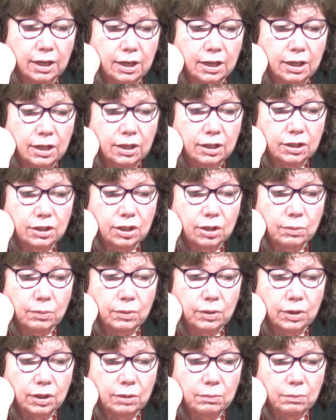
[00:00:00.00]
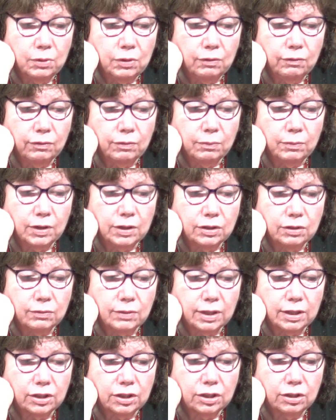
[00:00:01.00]
So we're going to move from
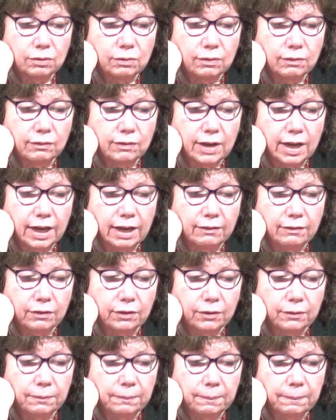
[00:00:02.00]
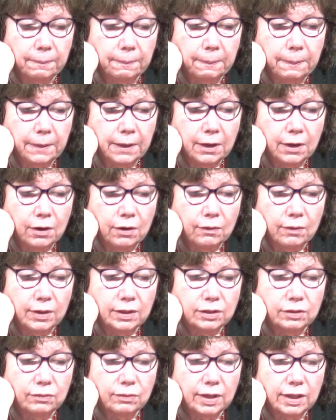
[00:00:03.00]
resurrection to revival.
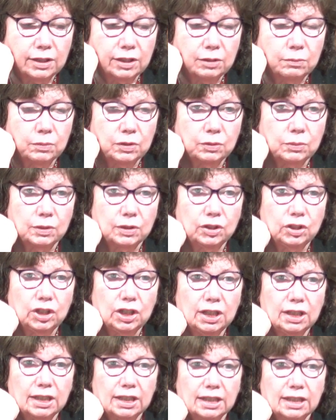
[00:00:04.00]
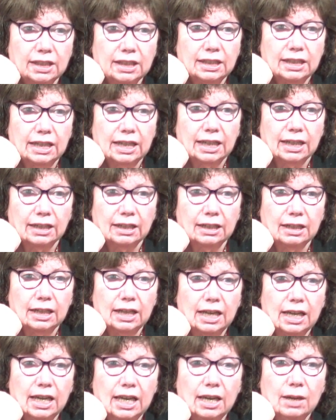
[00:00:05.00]
Resurrection was what Jesus did.
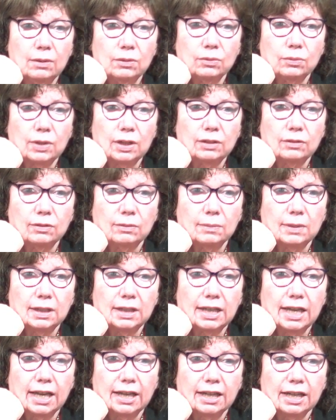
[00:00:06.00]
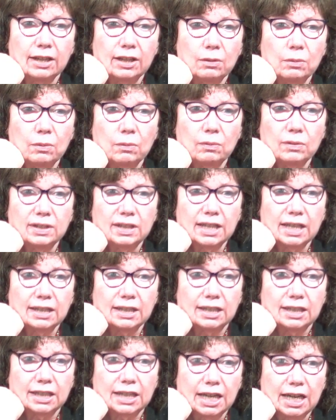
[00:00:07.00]
He was raised from the dead. Now, there were
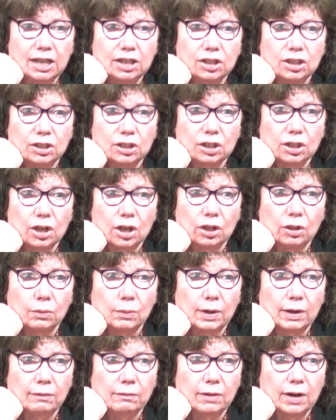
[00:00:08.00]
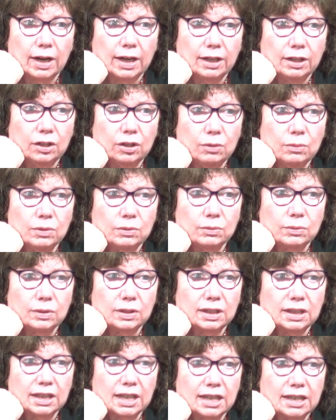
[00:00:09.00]
resuscitations along the way, right? Who was
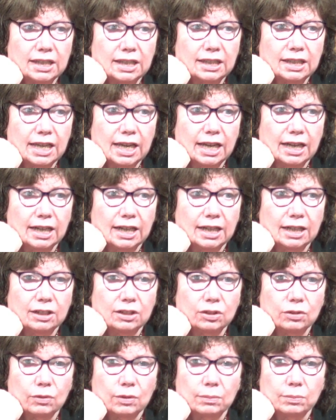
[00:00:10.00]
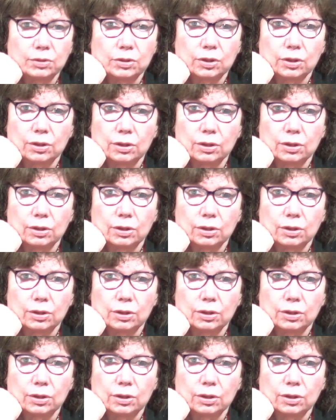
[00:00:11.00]
resuscitated in Scripture?